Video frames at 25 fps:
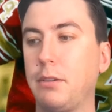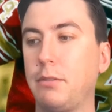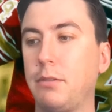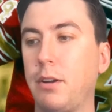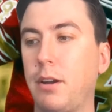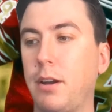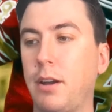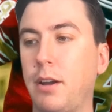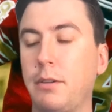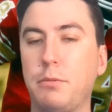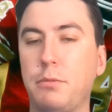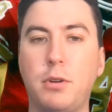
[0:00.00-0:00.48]

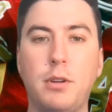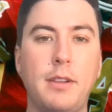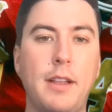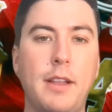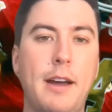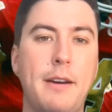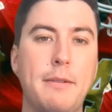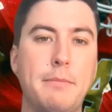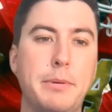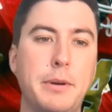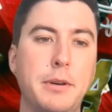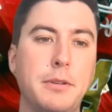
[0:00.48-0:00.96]
run will
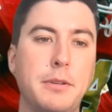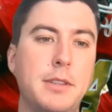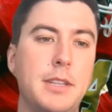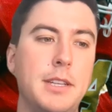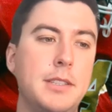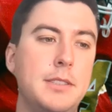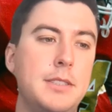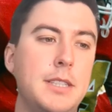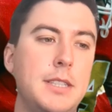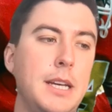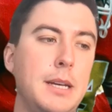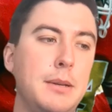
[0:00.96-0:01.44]
allow both
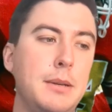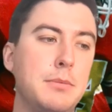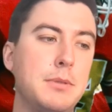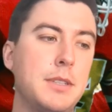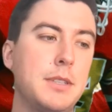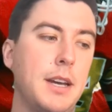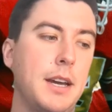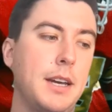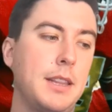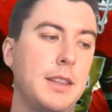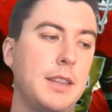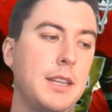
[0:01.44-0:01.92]
these teams,
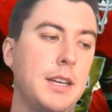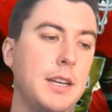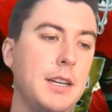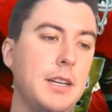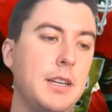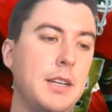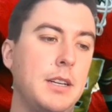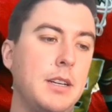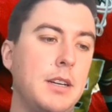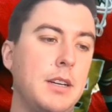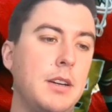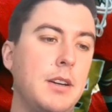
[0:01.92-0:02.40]
I think,
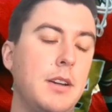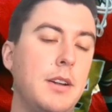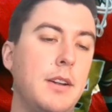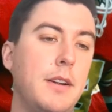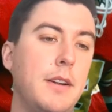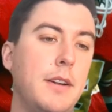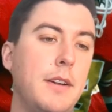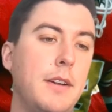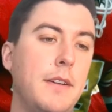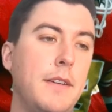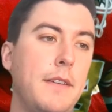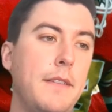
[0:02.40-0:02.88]

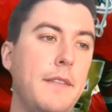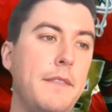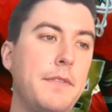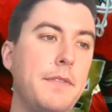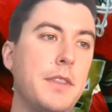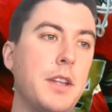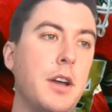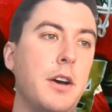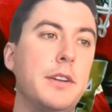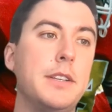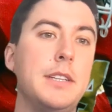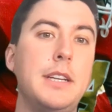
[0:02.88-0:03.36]

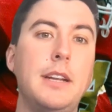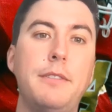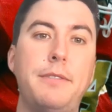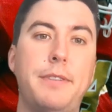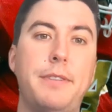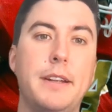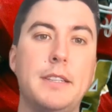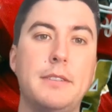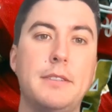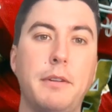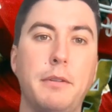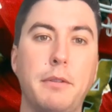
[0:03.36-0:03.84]
on
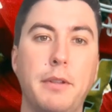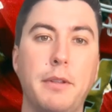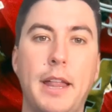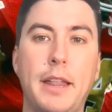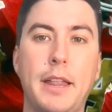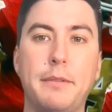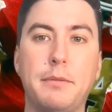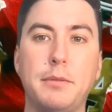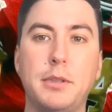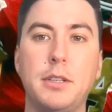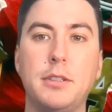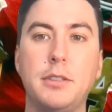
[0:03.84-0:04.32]
defense, we
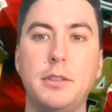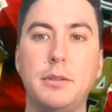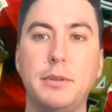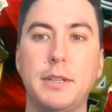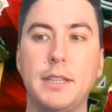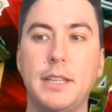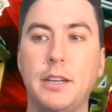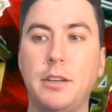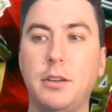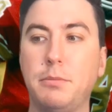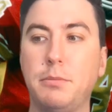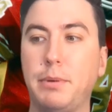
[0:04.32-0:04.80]
allow them to do what
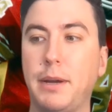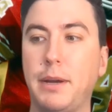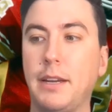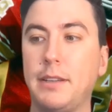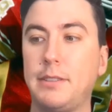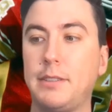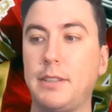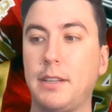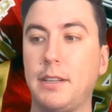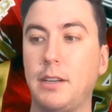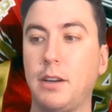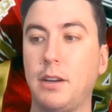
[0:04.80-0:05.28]
they do
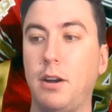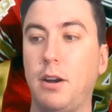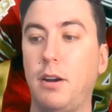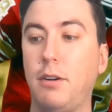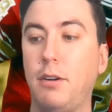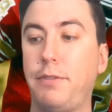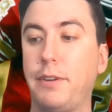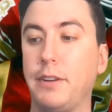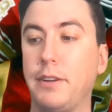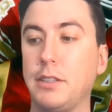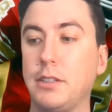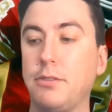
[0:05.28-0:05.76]
best. And
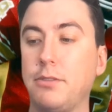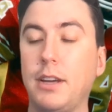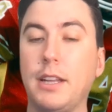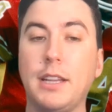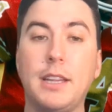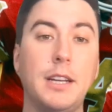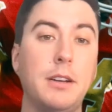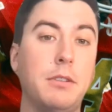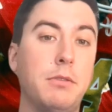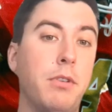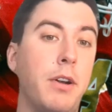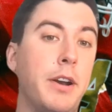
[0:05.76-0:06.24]
offensively, I
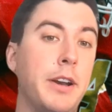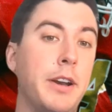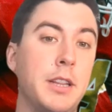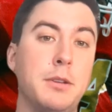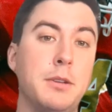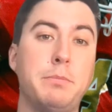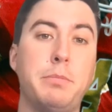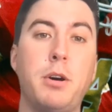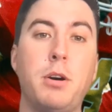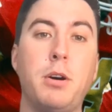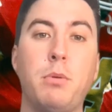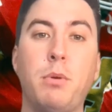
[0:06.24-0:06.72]
think running the
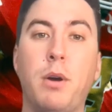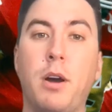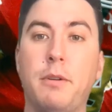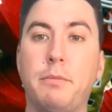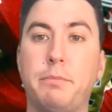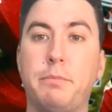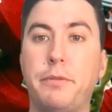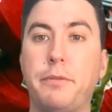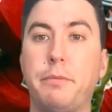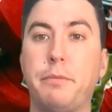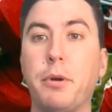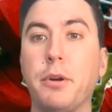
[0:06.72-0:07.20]
ball well
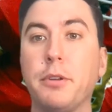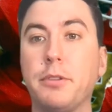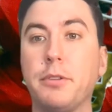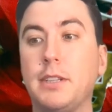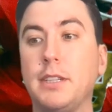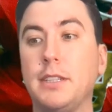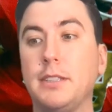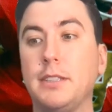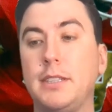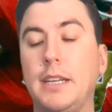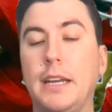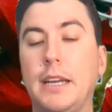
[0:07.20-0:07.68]
for both
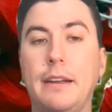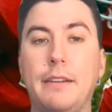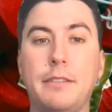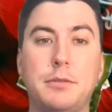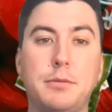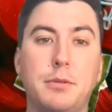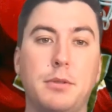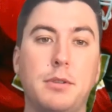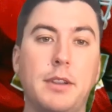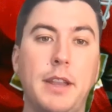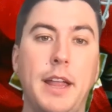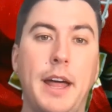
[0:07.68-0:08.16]
these teams
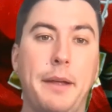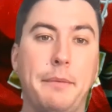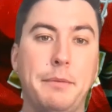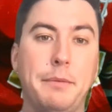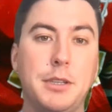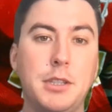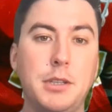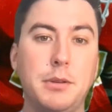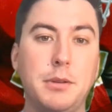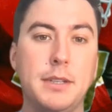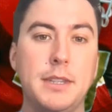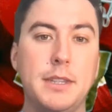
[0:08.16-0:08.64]
will allow them
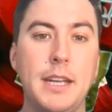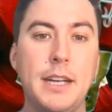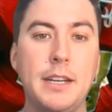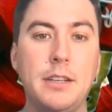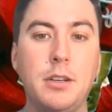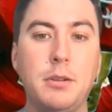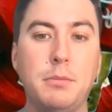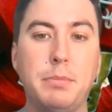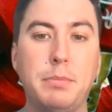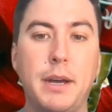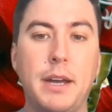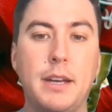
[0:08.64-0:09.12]
to do what they
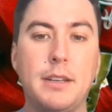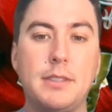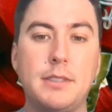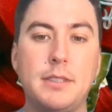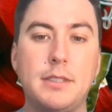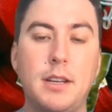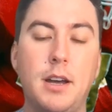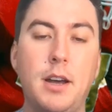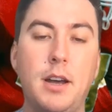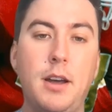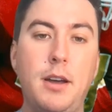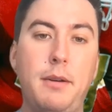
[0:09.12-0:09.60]
do best.
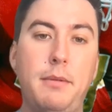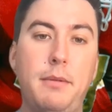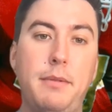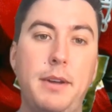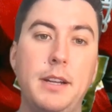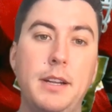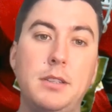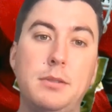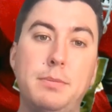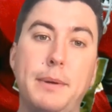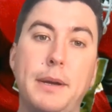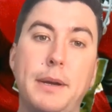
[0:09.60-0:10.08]

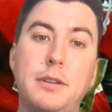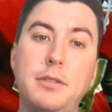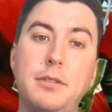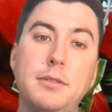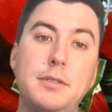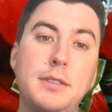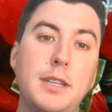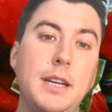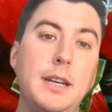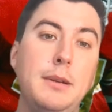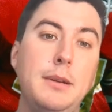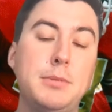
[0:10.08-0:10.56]
And special
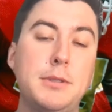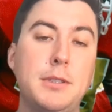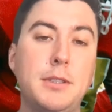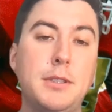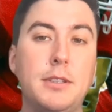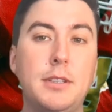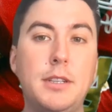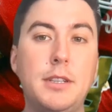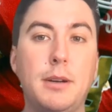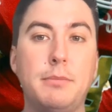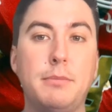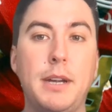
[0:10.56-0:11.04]
teams
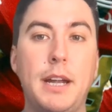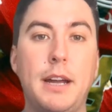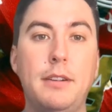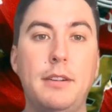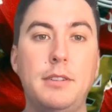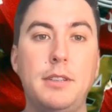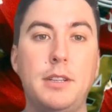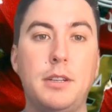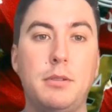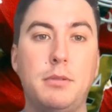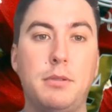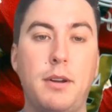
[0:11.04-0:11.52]
could come down
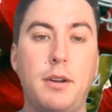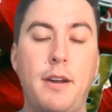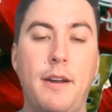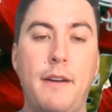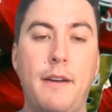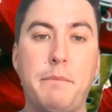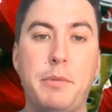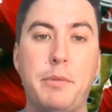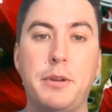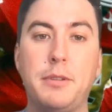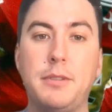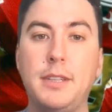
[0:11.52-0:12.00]
to
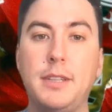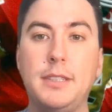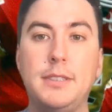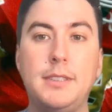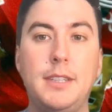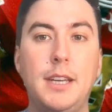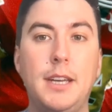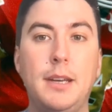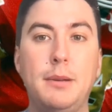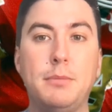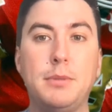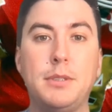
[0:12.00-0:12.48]
both these
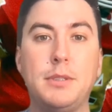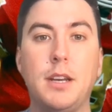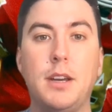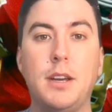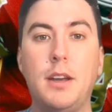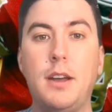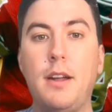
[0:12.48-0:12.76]
teams